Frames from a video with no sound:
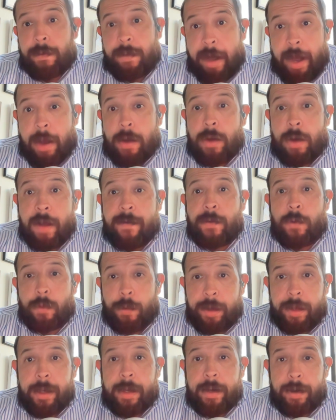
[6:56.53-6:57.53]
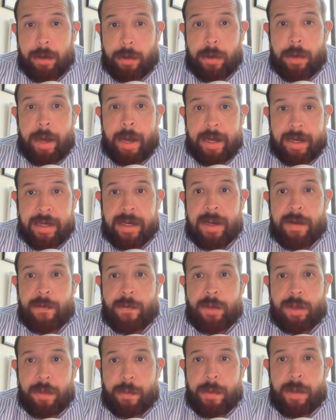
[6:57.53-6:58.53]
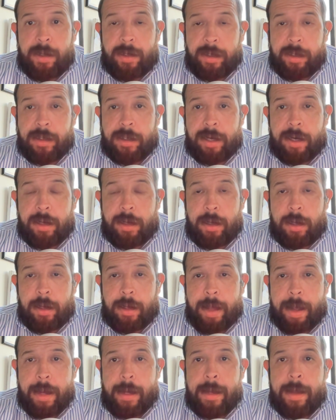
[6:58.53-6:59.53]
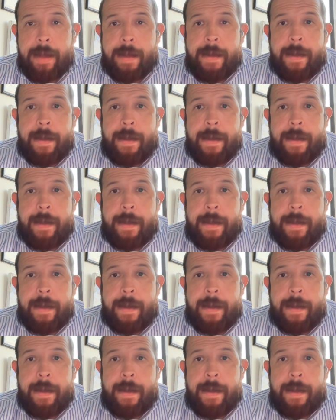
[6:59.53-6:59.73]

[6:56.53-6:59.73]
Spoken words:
a really good idea of what the building is going to look like.